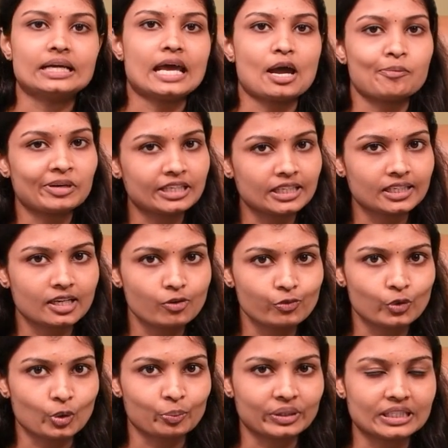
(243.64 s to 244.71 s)
diabetic
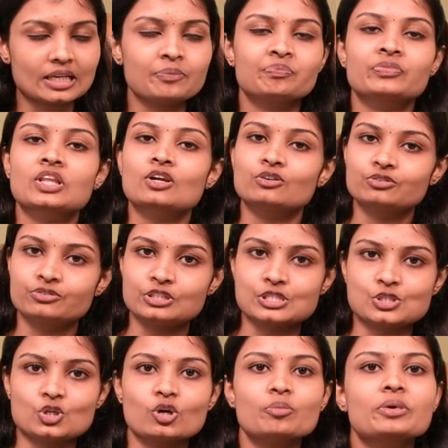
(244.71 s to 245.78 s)
nephropathy, full
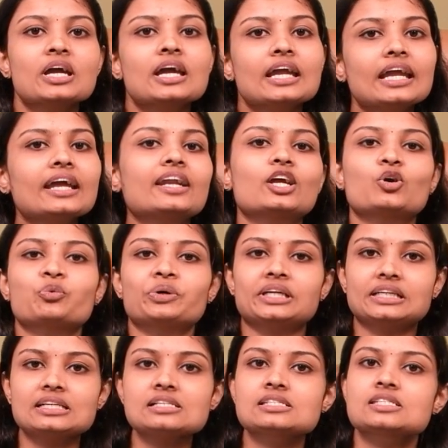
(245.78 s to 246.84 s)
stop, he
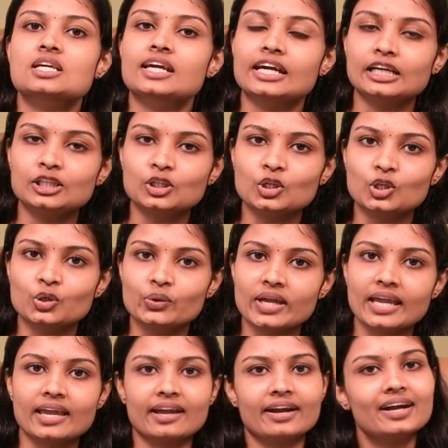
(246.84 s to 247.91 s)
requires continuing
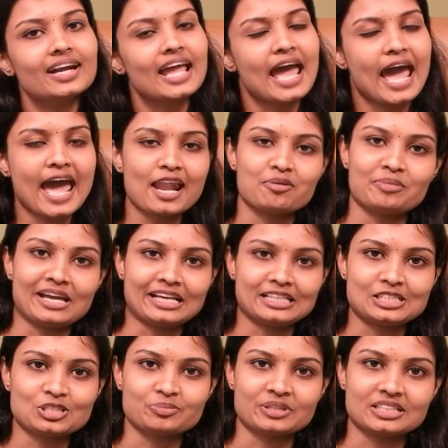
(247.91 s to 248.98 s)
care and
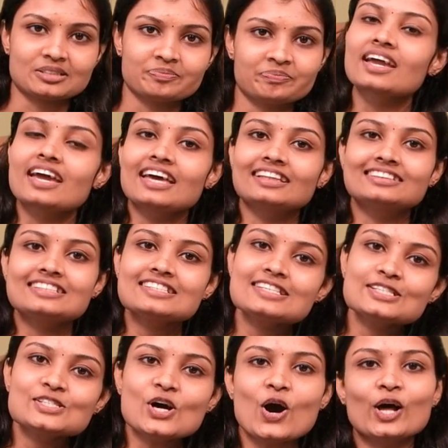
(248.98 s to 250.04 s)
management. This
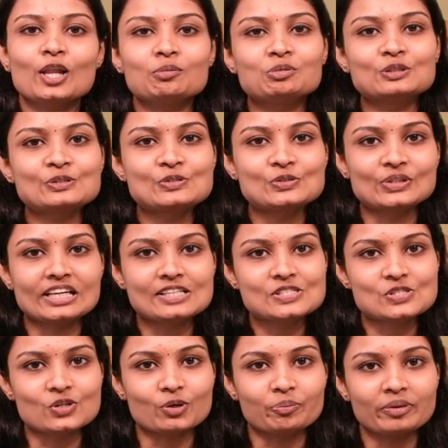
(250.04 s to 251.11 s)
is all about today's
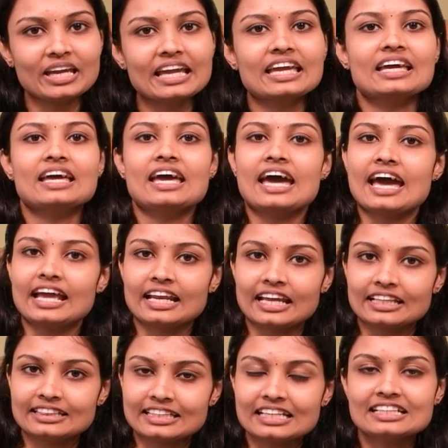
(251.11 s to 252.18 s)
topic, and
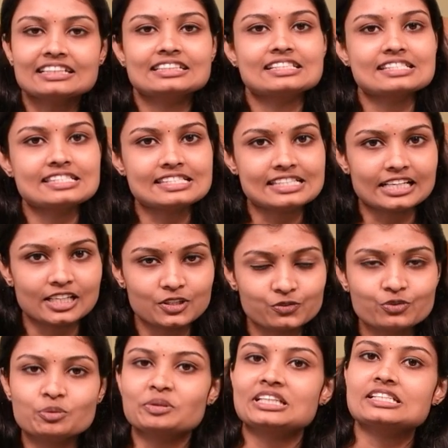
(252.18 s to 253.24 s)
I think this is an
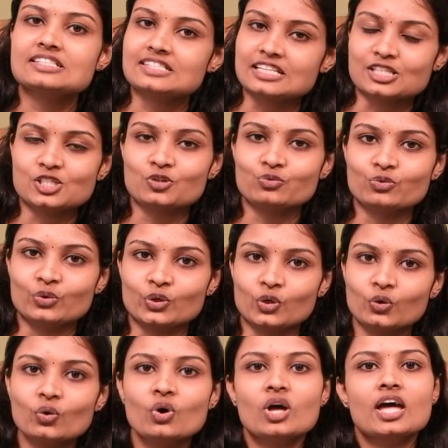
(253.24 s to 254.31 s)
informative session for
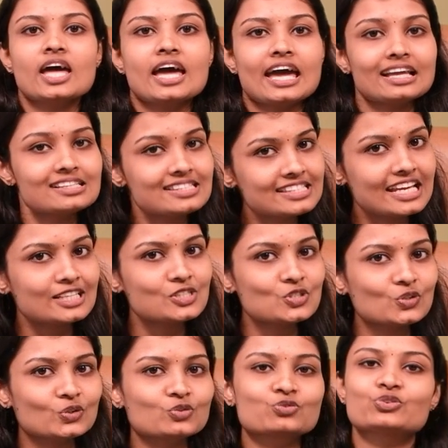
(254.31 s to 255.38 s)
you, and stay
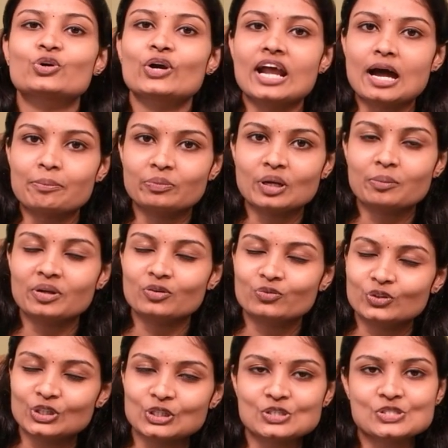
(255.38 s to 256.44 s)
tuned for upcoming
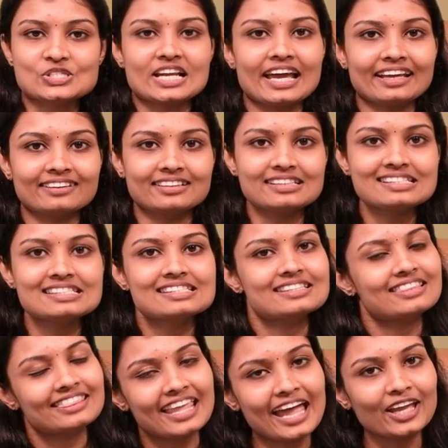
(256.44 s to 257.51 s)
videos like this.
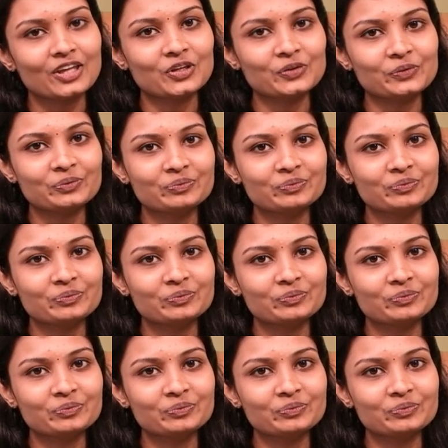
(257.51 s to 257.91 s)
Thank you.